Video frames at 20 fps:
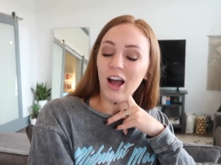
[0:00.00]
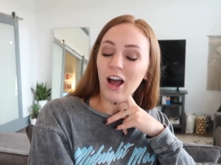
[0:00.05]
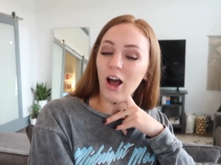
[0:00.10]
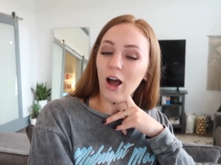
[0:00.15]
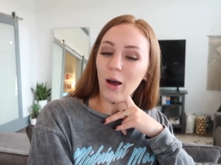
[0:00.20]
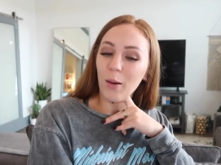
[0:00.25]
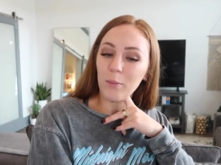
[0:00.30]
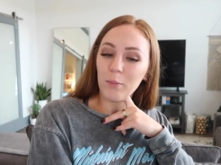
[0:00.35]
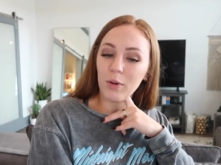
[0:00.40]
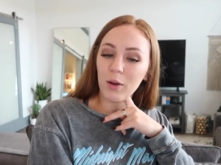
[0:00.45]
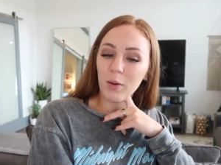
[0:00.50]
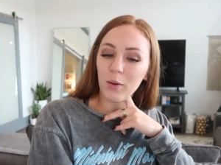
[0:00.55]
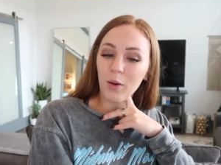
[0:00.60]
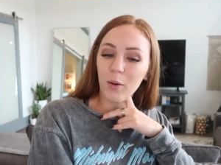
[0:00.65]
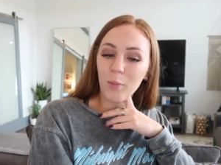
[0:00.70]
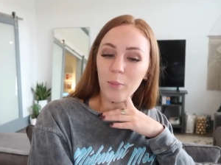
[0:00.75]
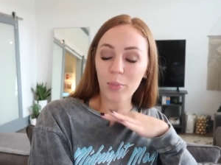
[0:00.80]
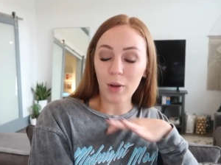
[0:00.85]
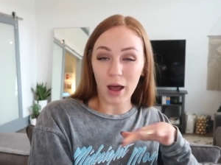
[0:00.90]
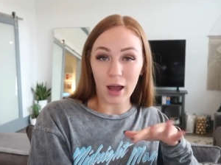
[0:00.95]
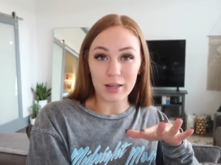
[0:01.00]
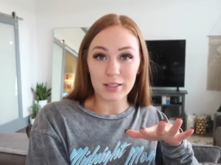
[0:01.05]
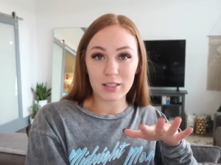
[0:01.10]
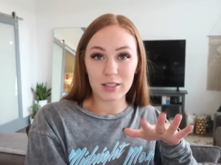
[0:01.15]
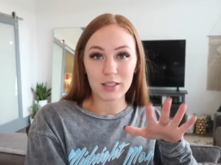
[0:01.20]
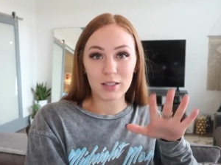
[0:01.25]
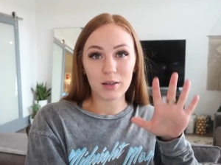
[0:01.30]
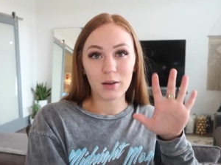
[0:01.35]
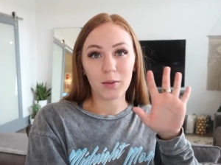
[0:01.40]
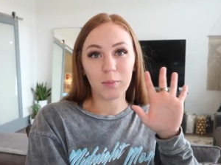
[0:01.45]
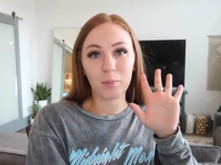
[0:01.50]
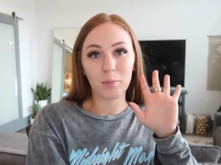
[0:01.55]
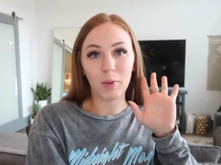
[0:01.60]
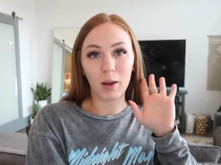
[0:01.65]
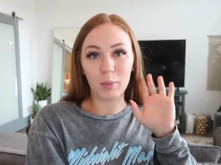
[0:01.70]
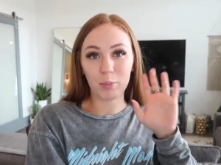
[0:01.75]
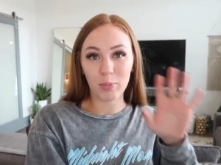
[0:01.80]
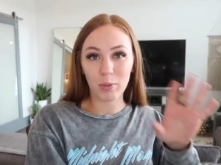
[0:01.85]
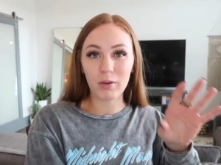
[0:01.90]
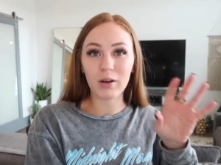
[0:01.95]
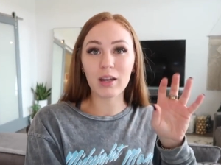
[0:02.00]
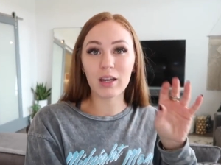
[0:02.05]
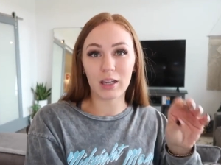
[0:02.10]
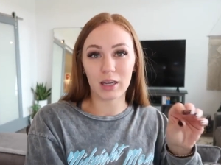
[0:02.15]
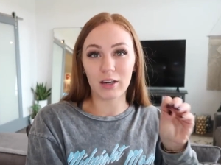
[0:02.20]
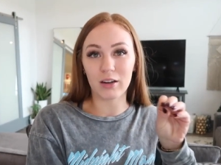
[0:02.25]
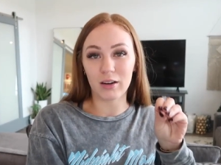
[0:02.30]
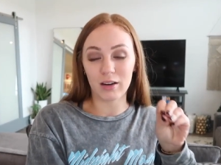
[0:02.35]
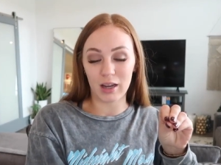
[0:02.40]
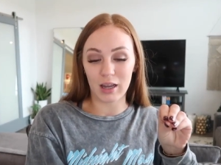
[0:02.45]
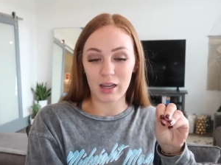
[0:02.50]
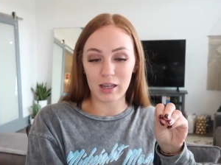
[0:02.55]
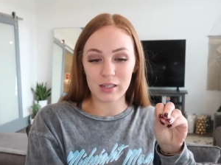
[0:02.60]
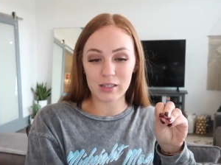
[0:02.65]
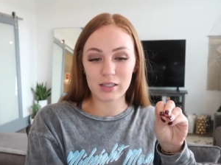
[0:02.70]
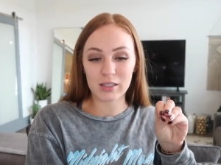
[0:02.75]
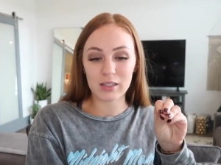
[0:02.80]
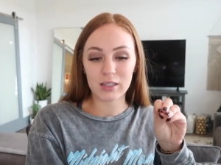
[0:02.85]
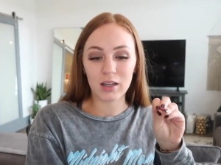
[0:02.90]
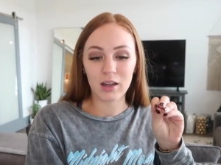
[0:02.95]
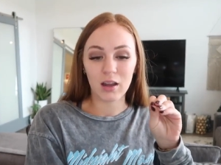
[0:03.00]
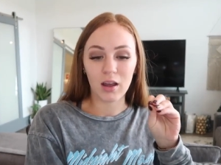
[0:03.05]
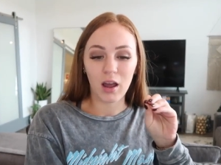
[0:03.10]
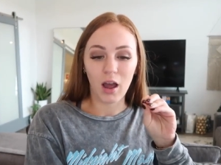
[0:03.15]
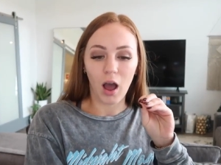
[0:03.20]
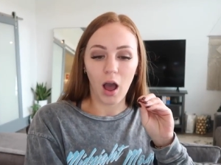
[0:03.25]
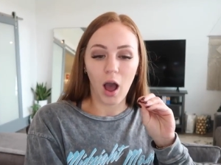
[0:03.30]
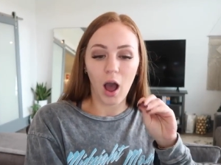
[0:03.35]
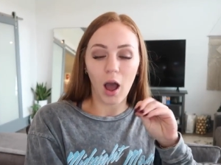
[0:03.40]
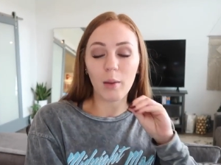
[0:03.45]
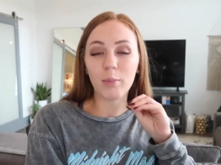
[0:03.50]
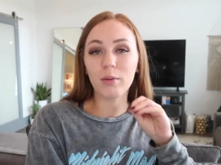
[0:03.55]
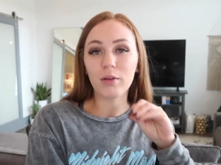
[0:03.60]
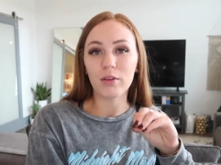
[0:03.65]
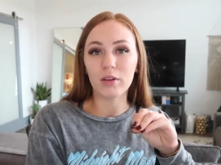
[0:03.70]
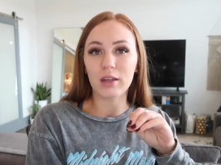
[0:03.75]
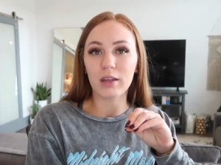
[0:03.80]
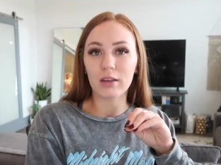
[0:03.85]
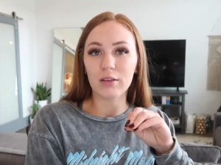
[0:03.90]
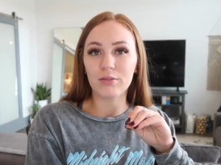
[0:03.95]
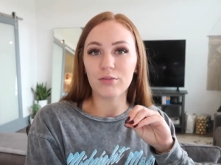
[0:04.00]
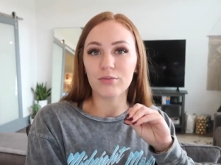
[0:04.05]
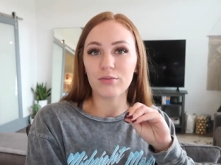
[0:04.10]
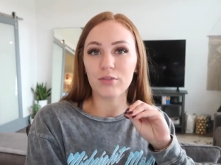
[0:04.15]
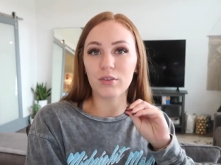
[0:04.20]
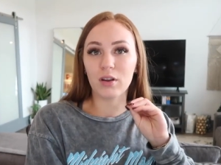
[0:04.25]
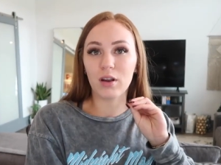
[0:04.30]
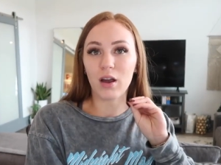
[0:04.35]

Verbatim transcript: But my point here is, I believe